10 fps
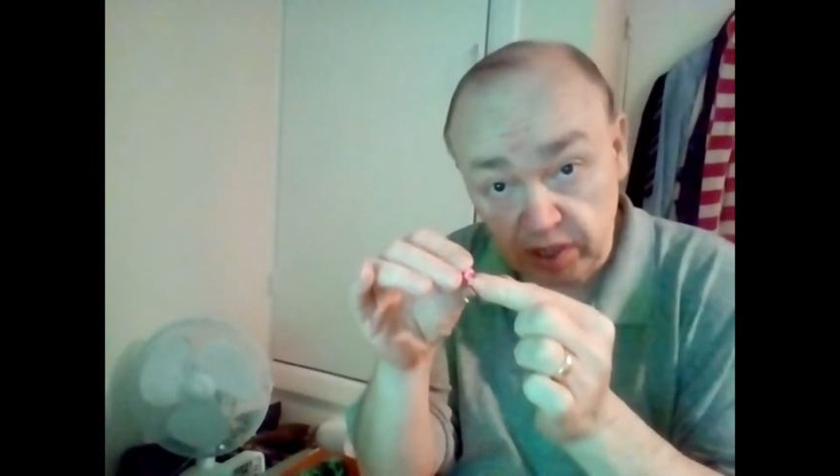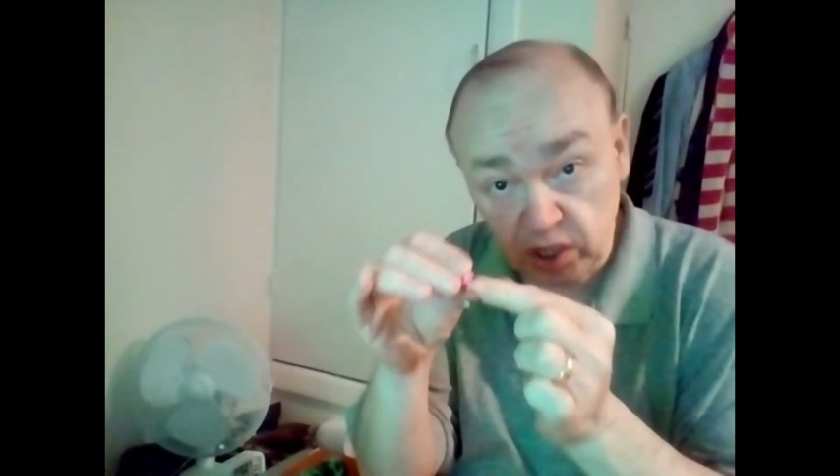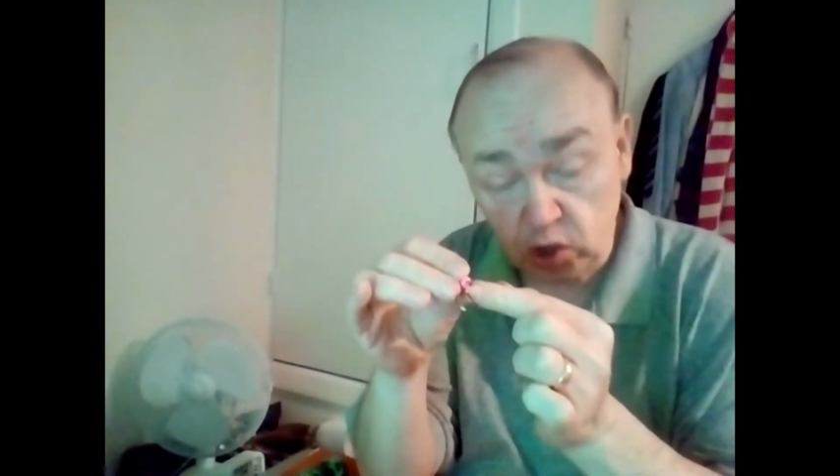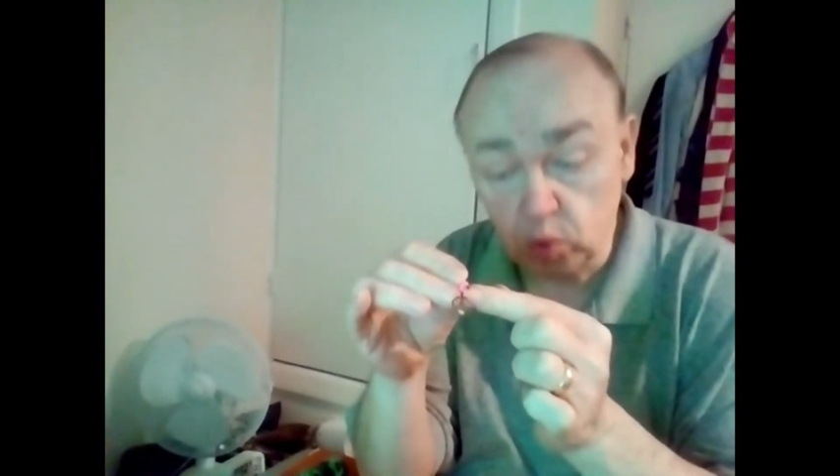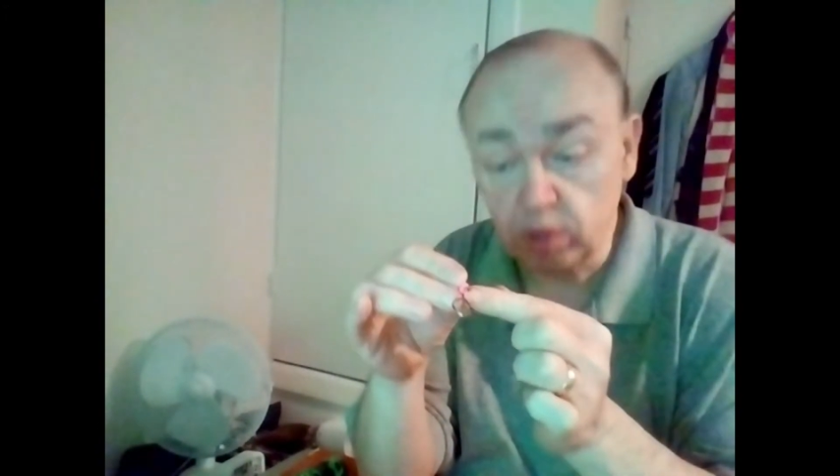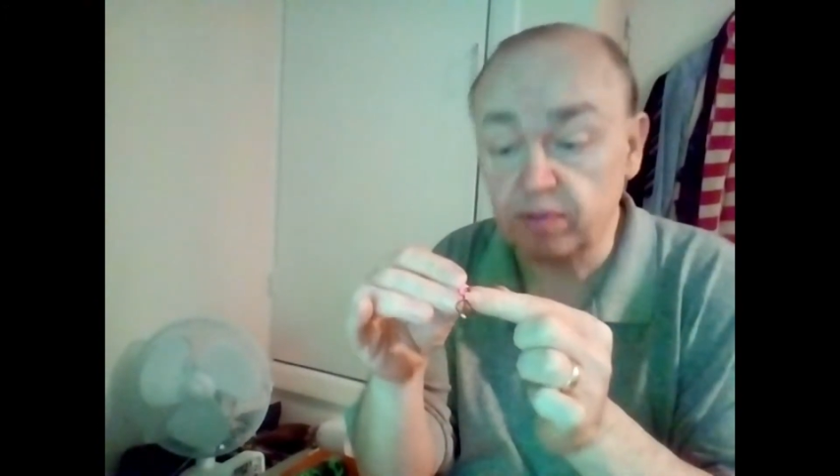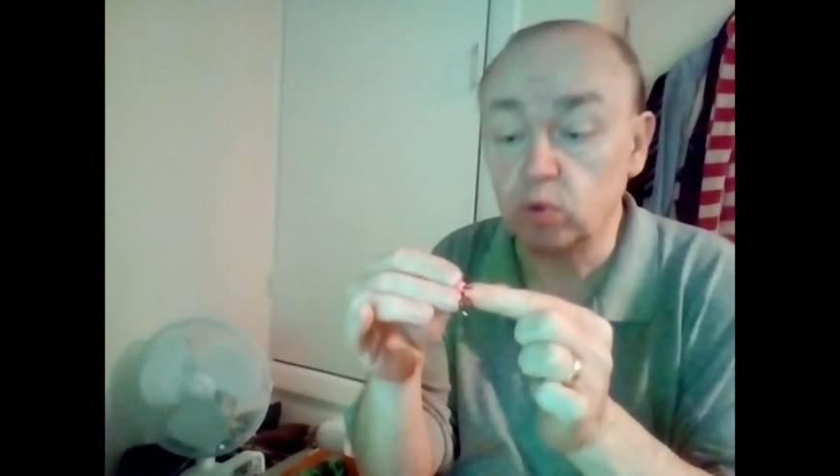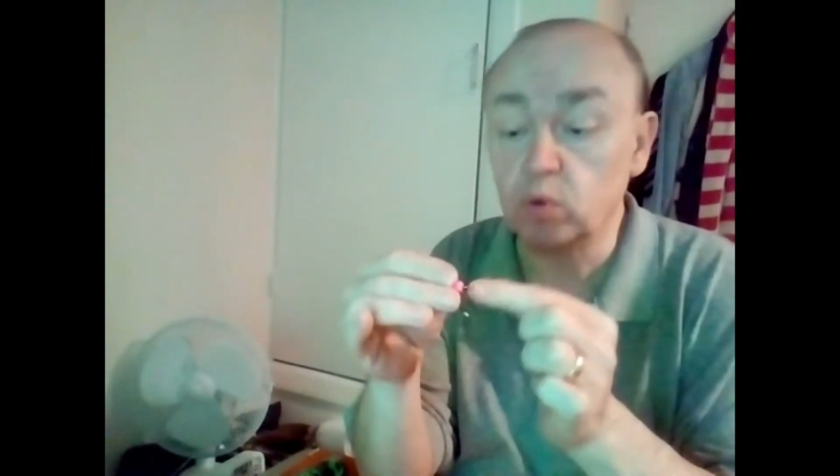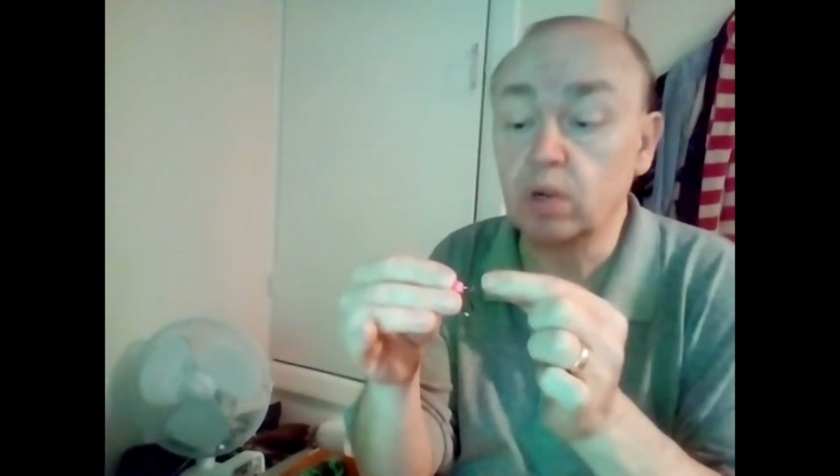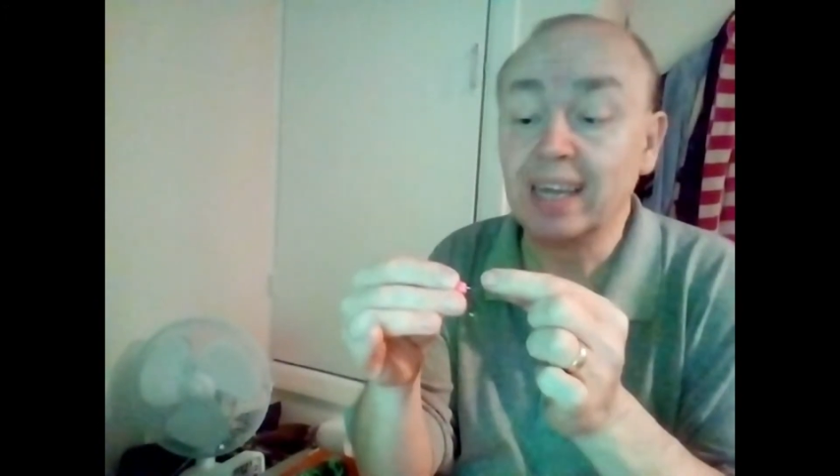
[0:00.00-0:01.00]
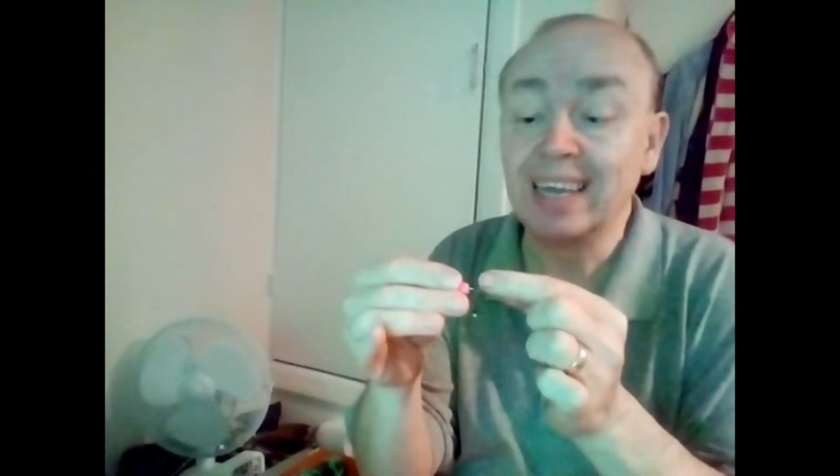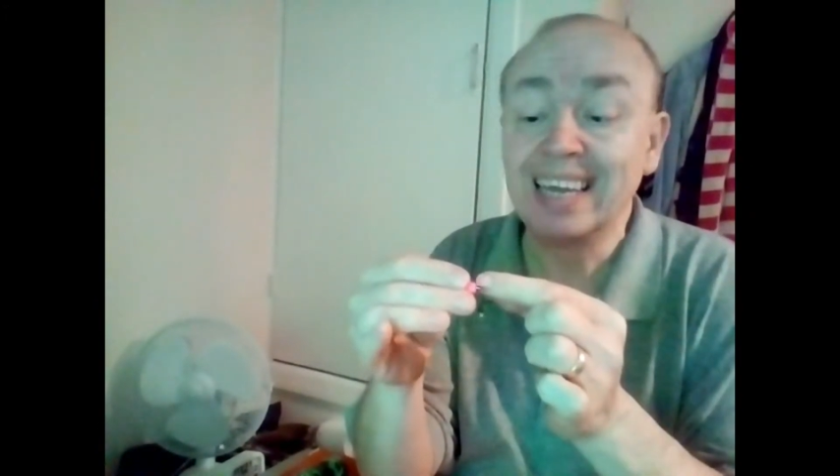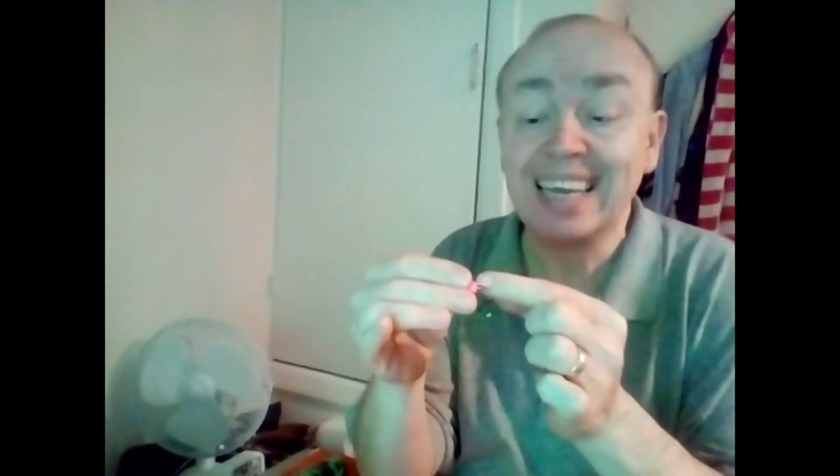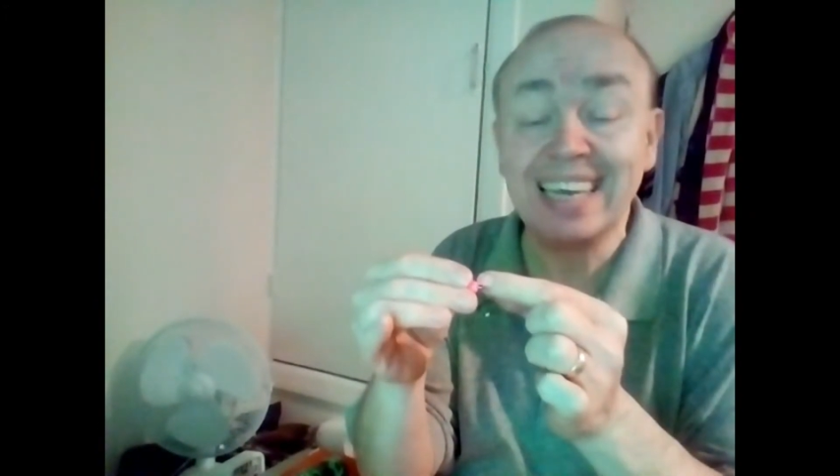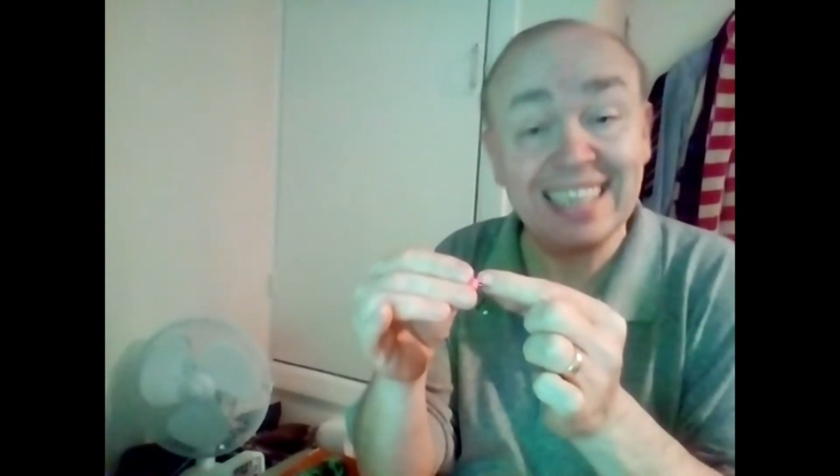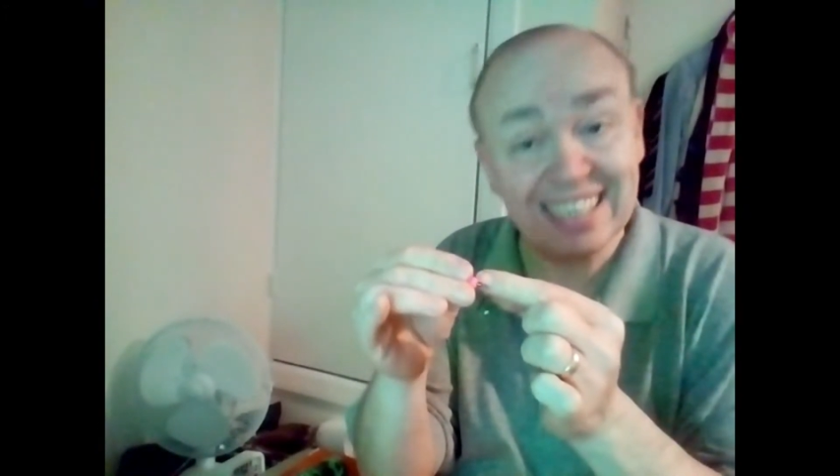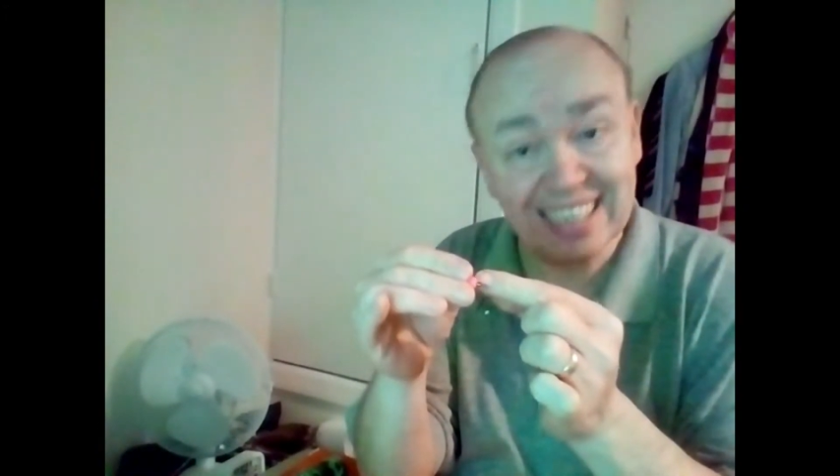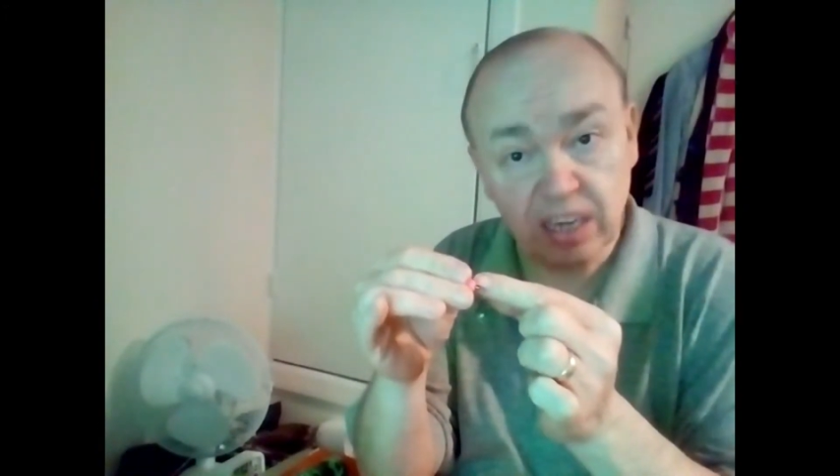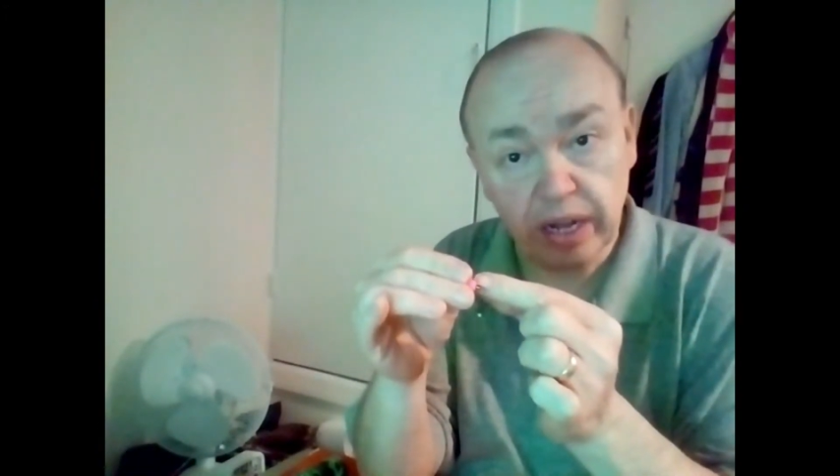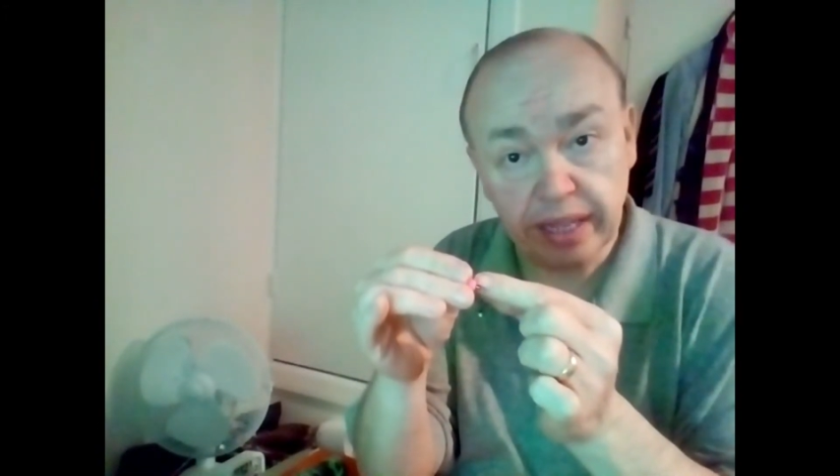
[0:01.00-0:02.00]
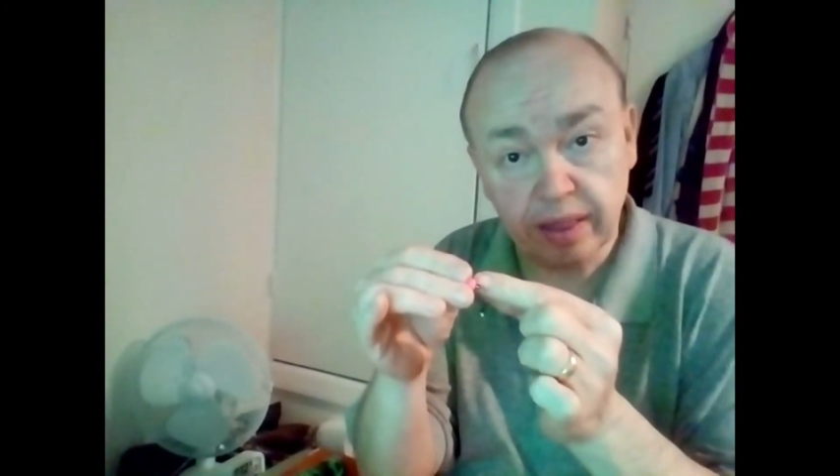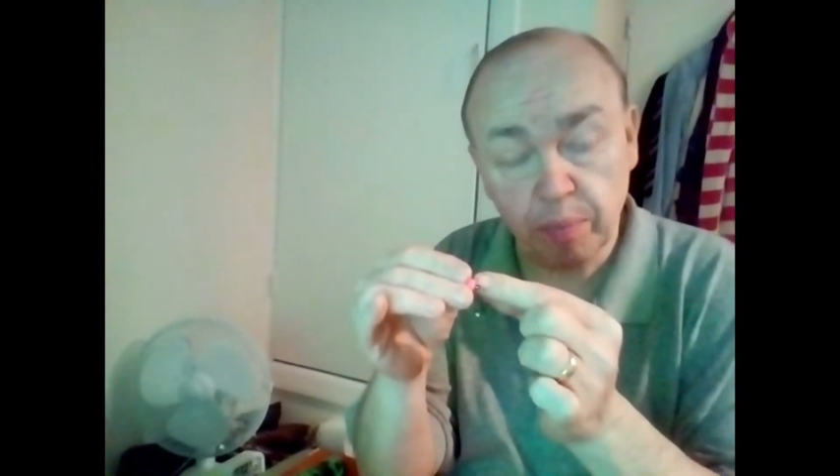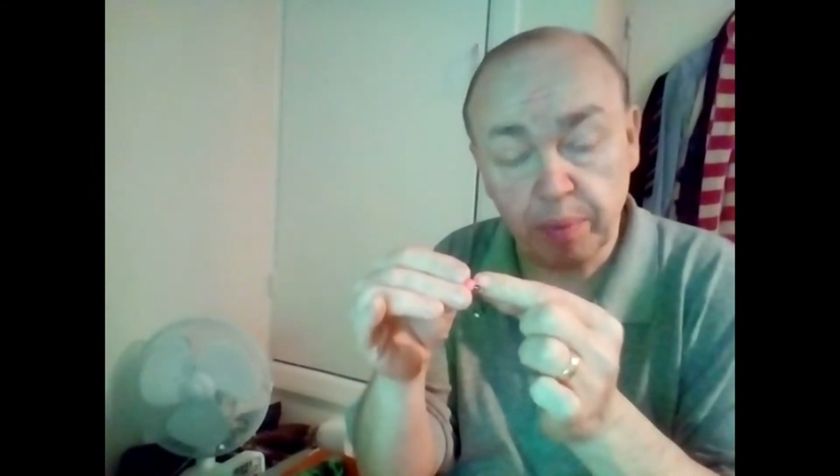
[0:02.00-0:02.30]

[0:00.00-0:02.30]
the swivel inside the